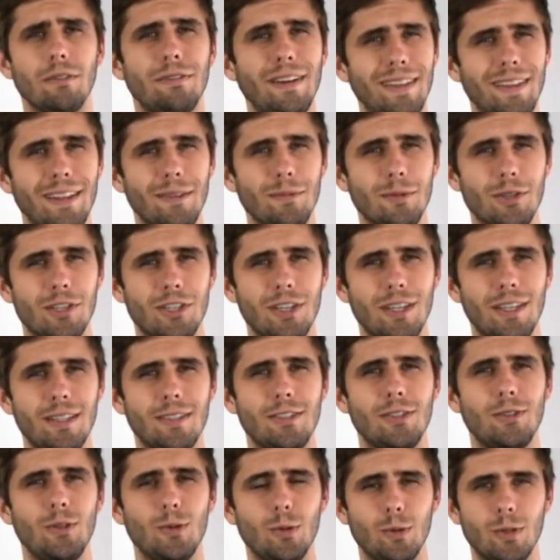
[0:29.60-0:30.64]
vending
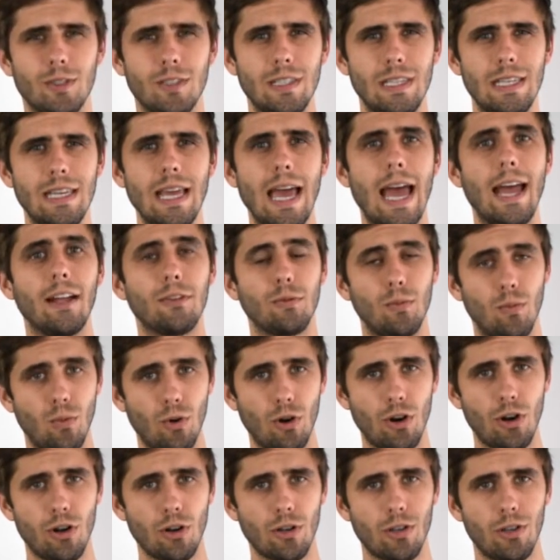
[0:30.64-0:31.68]
machines you see at
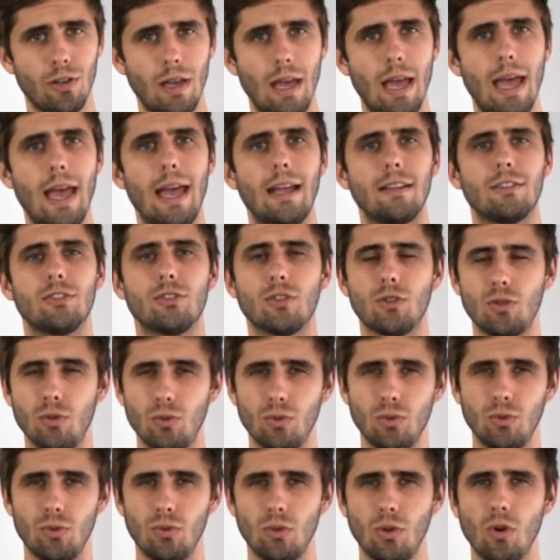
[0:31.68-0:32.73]
work, at
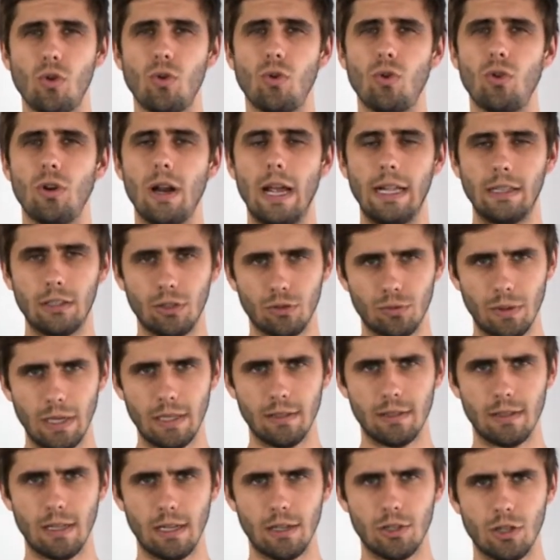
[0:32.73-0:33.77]
school, or at the train
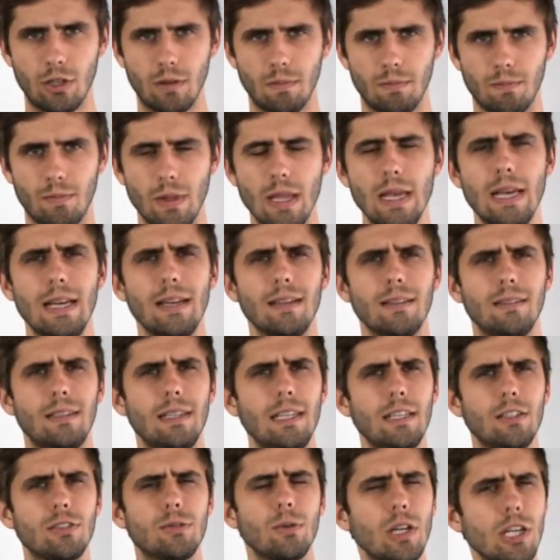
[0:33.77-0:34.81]
station.
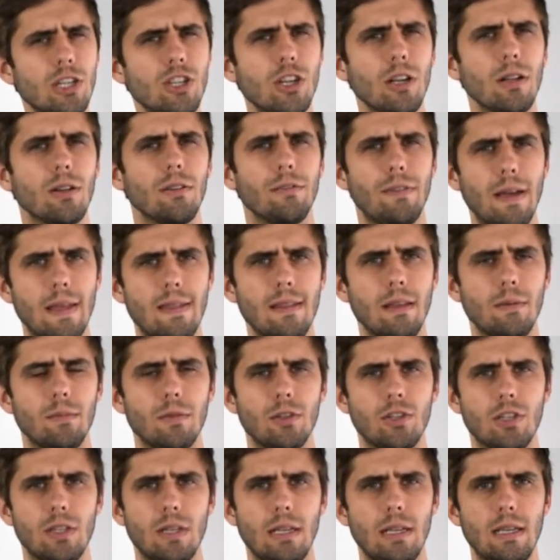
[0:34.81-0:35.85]
These traditional vending
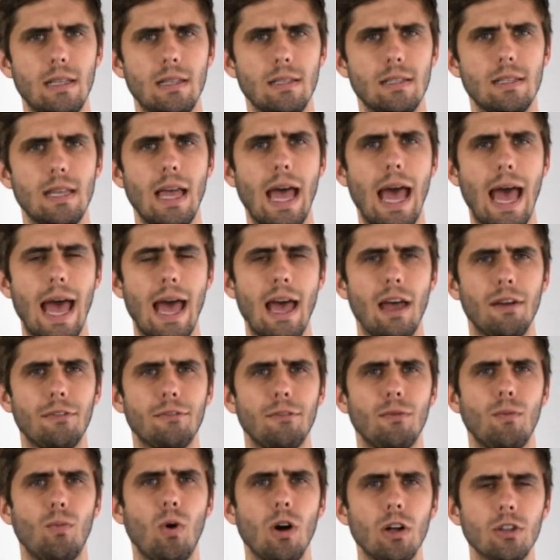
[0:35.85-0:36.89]
machines have
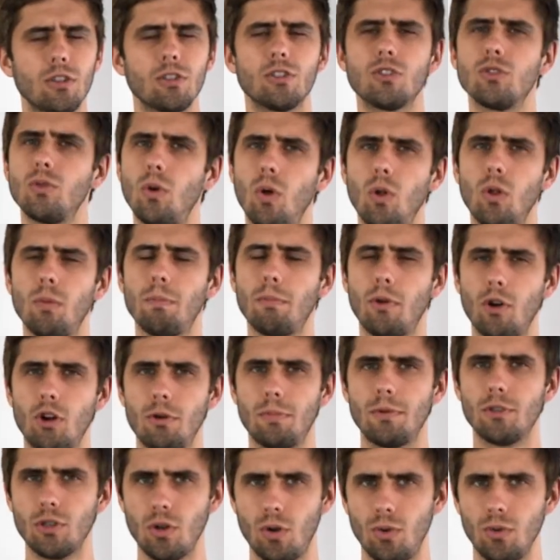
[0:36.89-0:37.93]
one sole
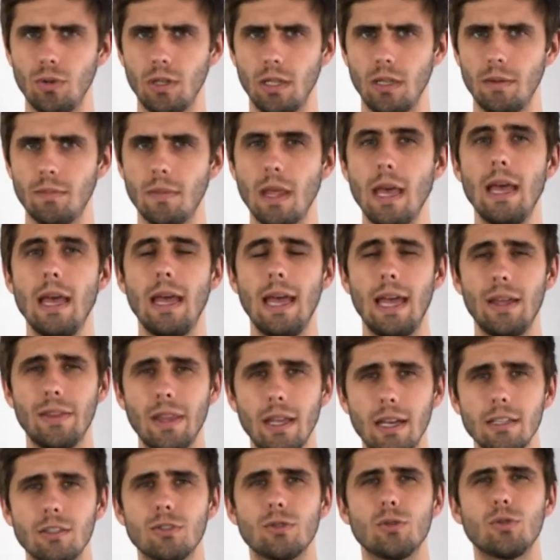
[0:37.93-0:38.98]
purpose only, and
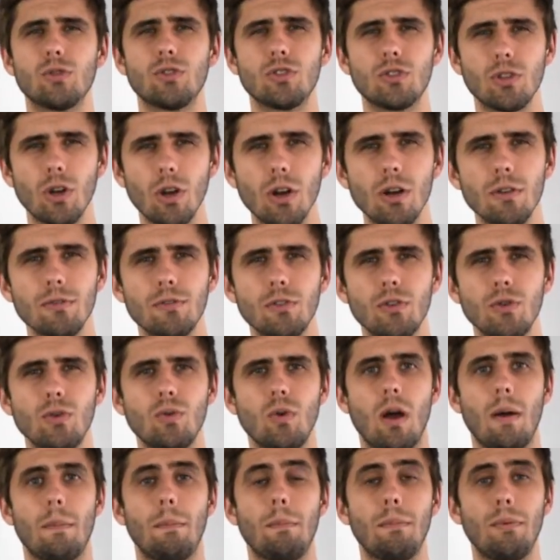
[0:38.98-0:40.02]
that is to serve you
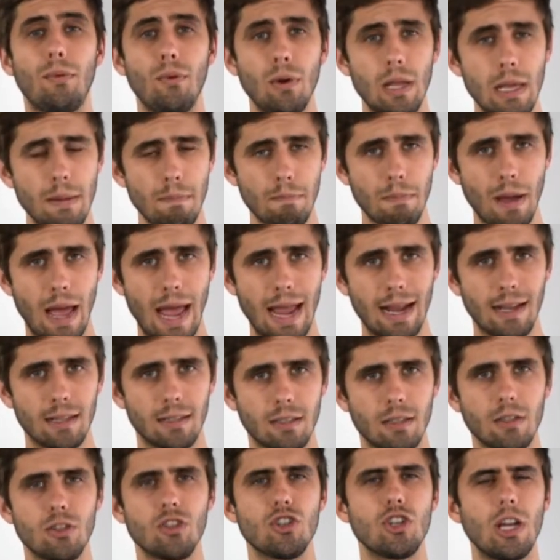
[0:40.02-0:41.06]
a
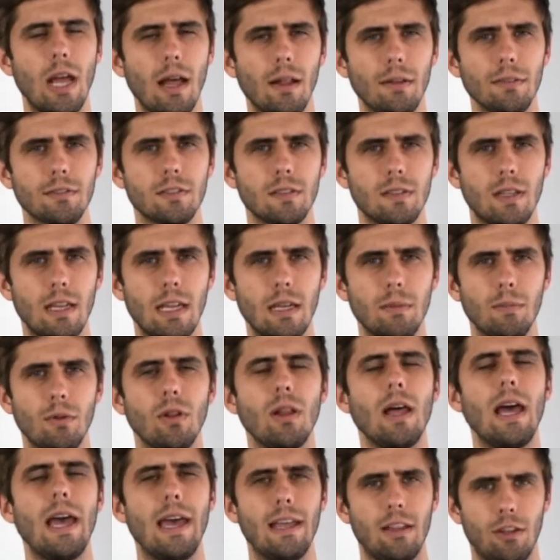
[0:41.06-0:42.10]
pre-packed,
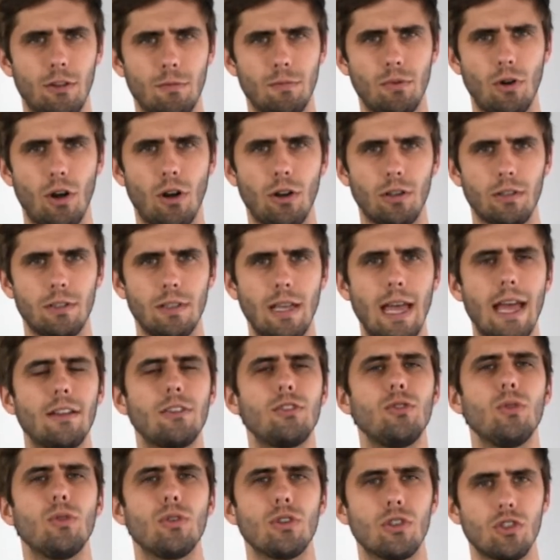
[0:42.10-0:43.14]
shelf-stable end product
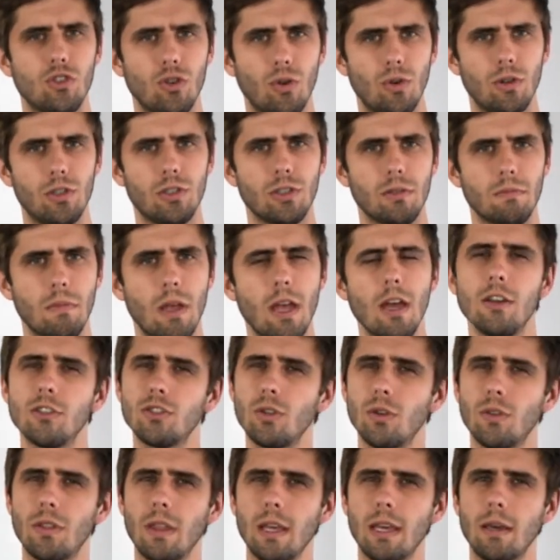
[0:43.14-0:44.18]
at your choice.
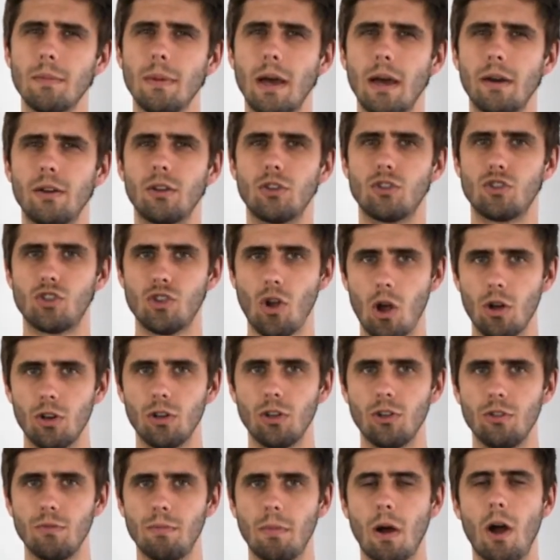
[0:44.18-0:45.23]
So think about a
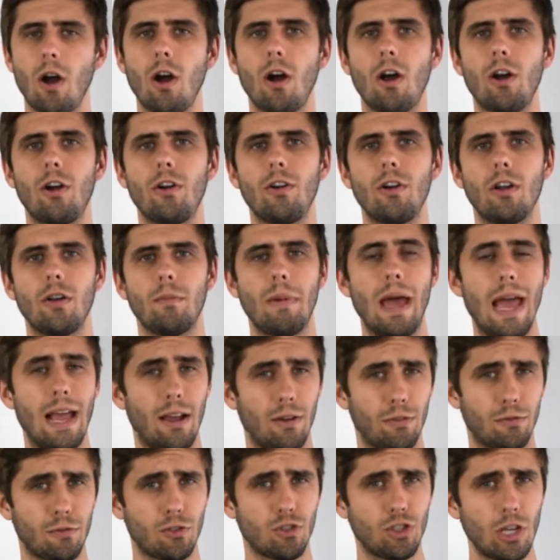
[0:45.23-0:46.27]
chocolate bar, a
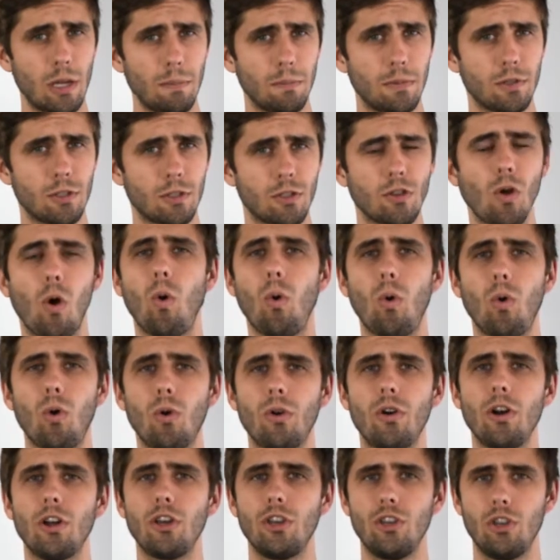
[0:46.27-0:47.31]
bag of chips,
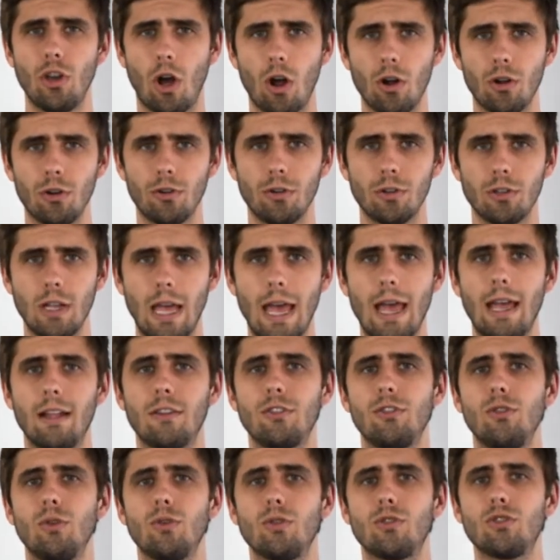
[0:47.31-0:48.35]
or a yogurt
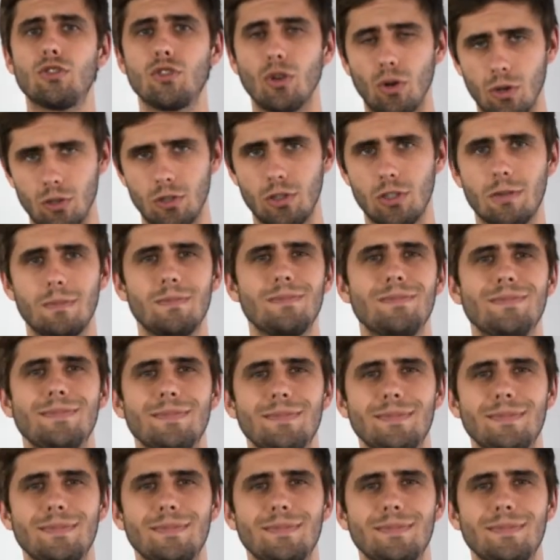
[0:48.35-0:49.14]
at your choice.